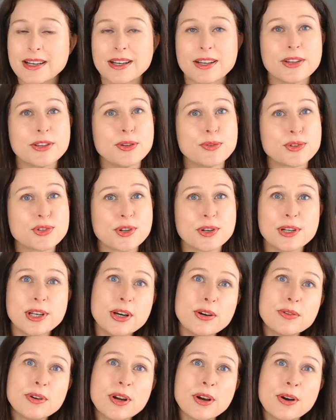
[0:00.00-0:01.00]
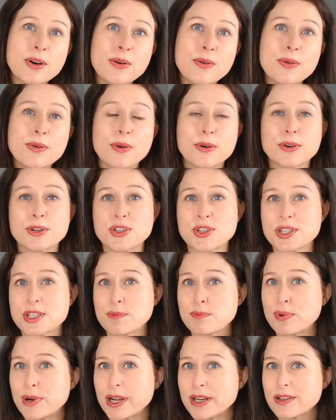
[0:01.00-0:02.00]
use your logo or just a
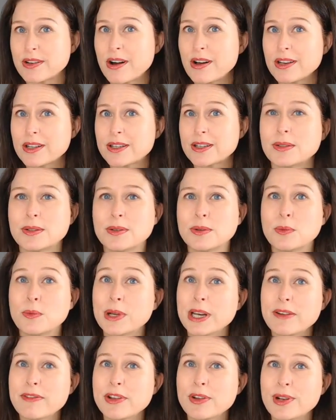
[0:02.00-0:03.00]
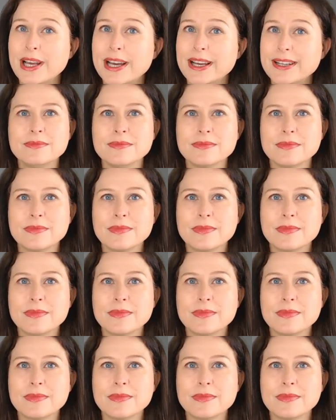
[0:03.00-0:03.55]
bright color, whatever you like.